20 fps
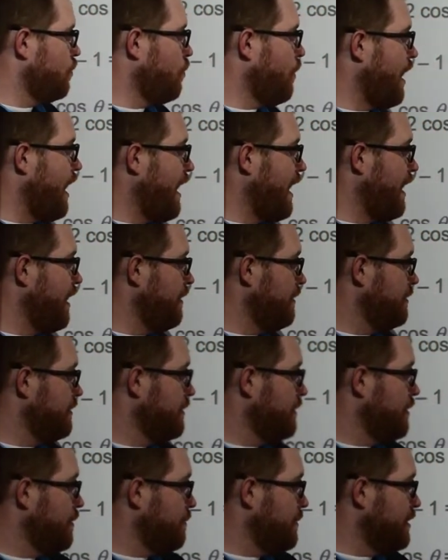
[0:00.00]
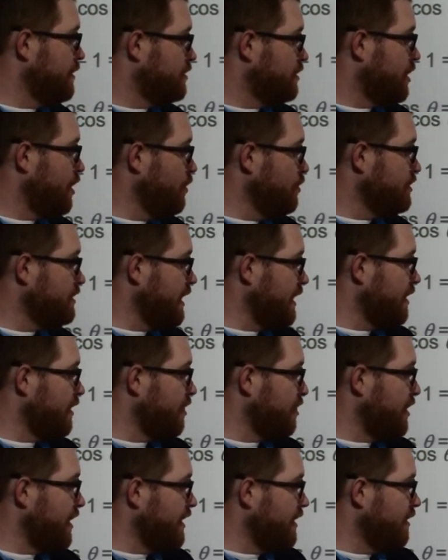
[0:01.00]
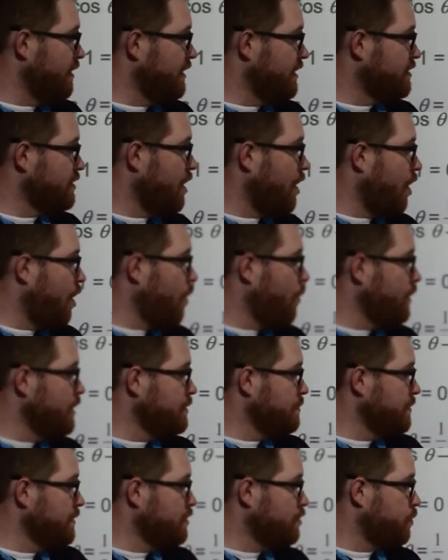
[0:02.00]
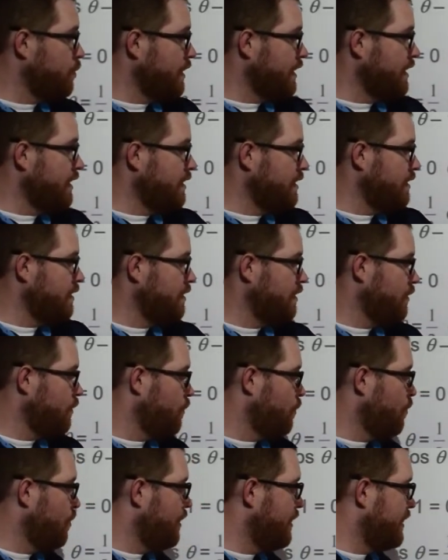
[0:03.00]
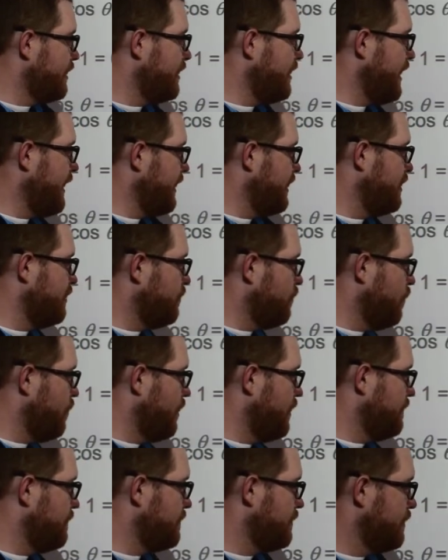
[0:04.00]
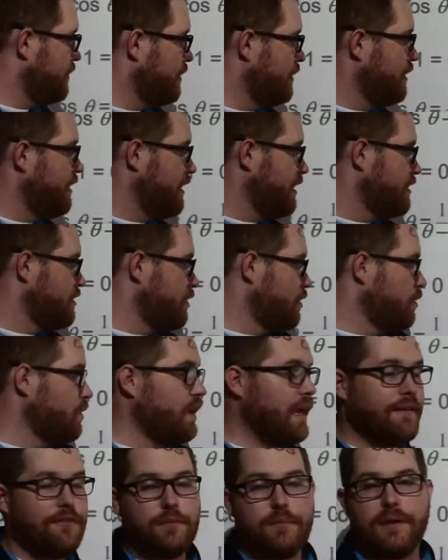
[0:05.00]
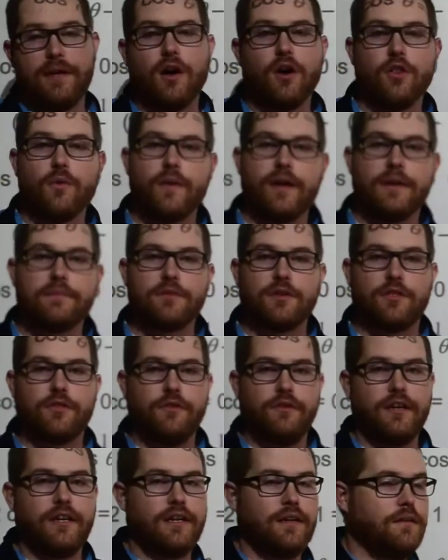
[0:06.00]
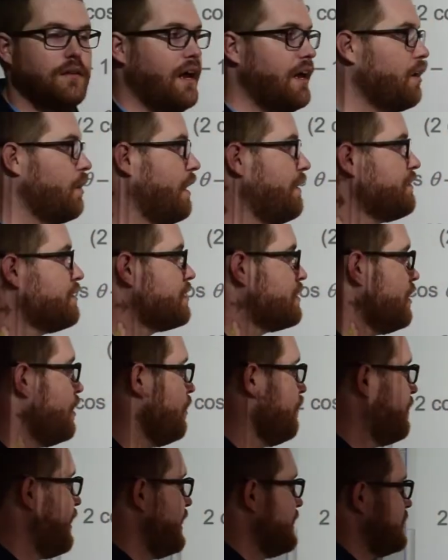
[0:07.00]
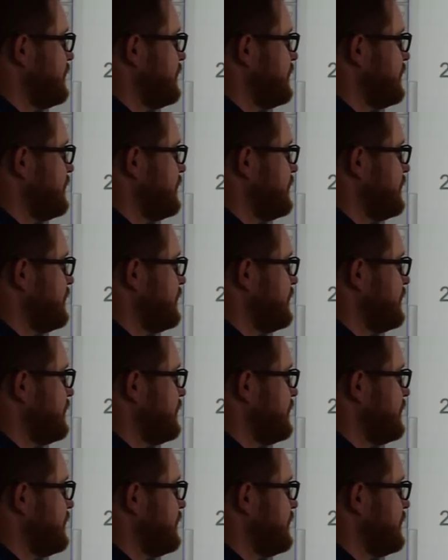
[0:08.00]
Why? Because cosine of theta is always between 1 and negative 1. So it'll never be all the way up to 3. I don't have to solve that